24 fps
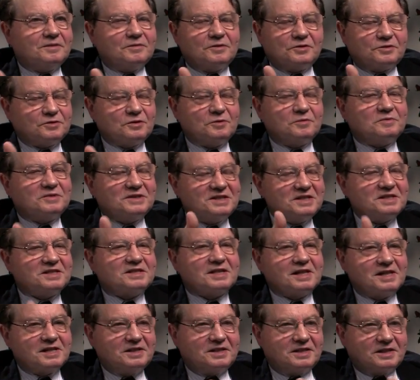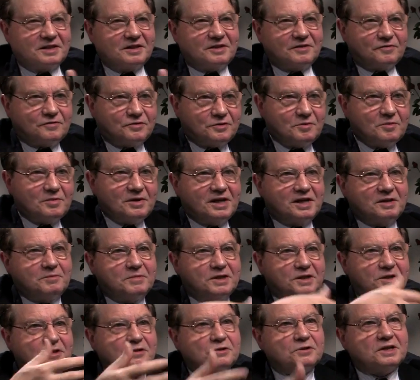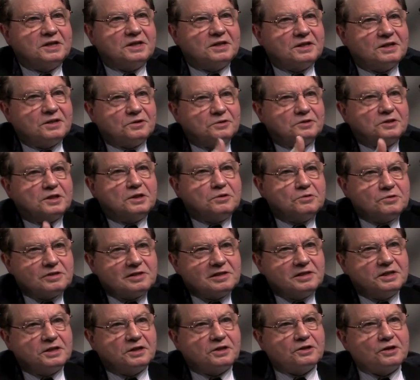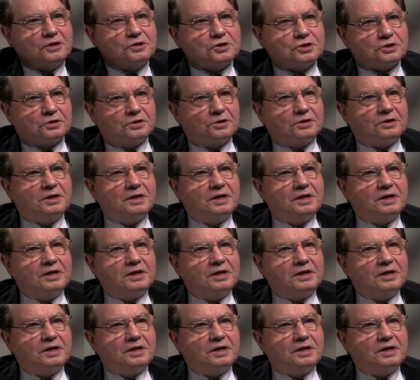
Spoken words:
some T cell derived from blood, but going continuously in culture,